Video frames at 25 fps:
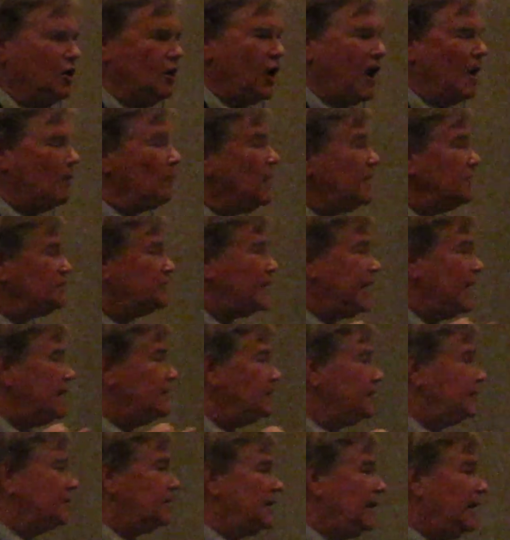I went
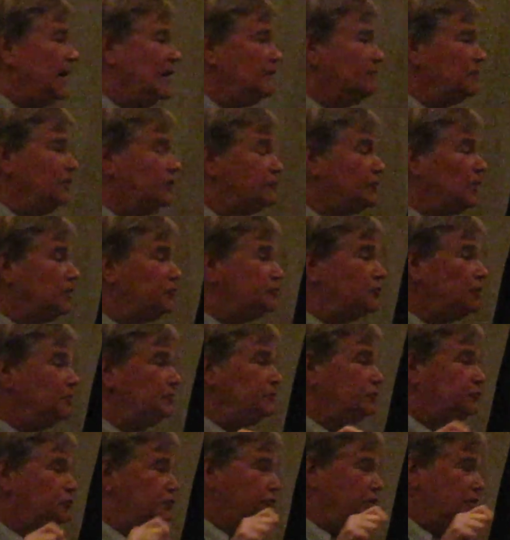down to the canvas, I showed
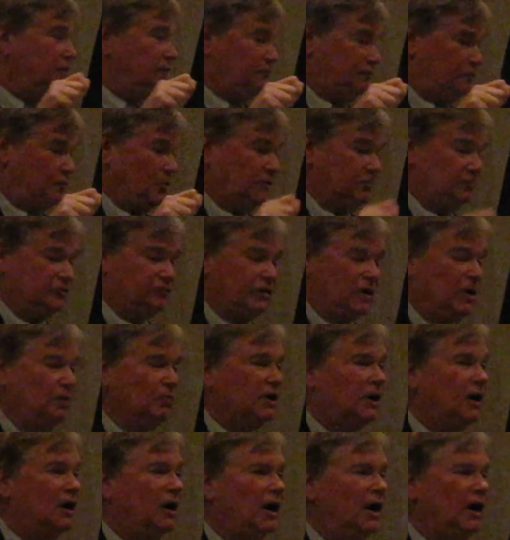the chief what was
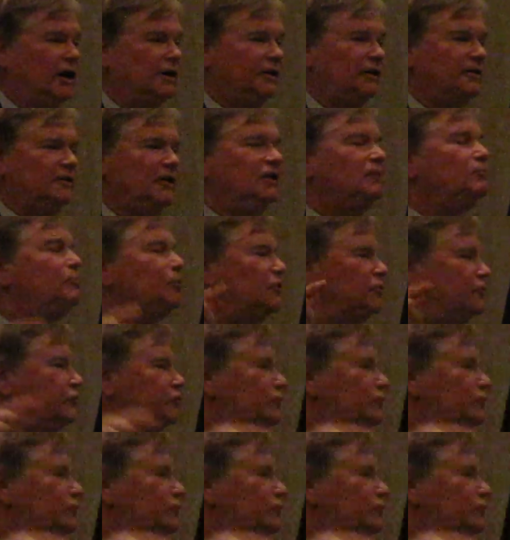going on, and he put his